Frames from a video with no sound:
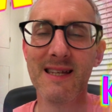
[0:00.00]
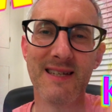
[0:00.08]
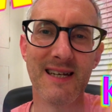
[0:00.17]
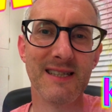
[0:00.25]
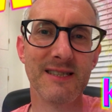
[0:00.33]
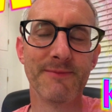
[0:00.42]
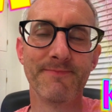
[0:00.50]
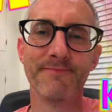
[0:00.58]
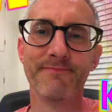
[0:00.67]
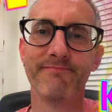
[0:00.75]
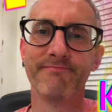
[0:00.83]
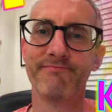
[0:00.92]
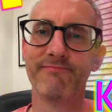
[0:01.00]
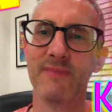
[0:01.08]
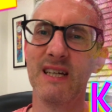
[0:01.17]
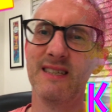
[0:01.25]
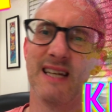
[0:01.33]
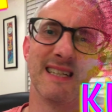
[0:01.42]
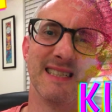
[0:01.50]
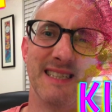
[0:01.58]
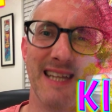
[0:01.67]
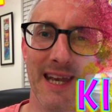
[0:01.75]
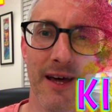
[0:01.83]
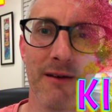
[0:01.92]
is it? He's had his
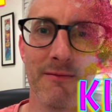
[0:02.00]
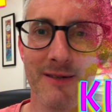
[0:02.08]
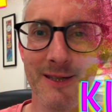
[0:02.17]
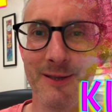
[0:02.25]
dinner.